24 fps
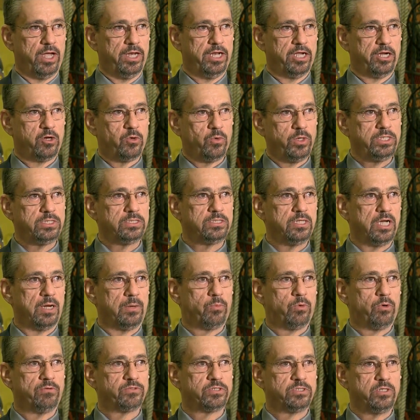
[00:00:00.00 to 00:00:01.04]
an increased
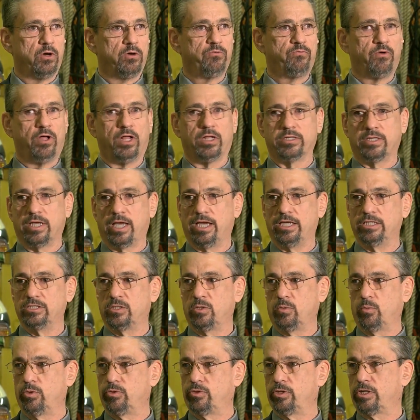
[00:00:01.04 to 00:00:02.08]
number of snowfall days
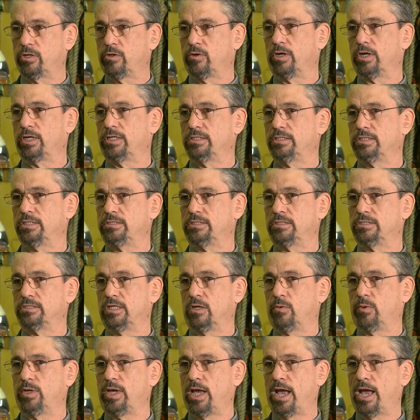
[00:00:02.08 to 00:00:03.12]
with the current conditions
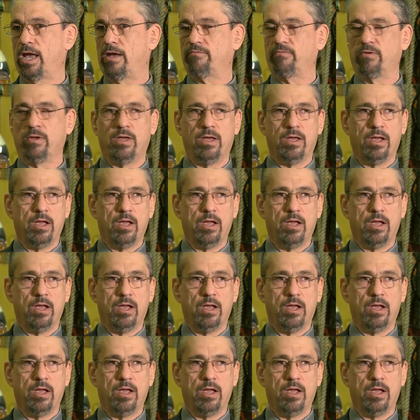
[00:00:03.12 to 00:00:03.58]
that we have.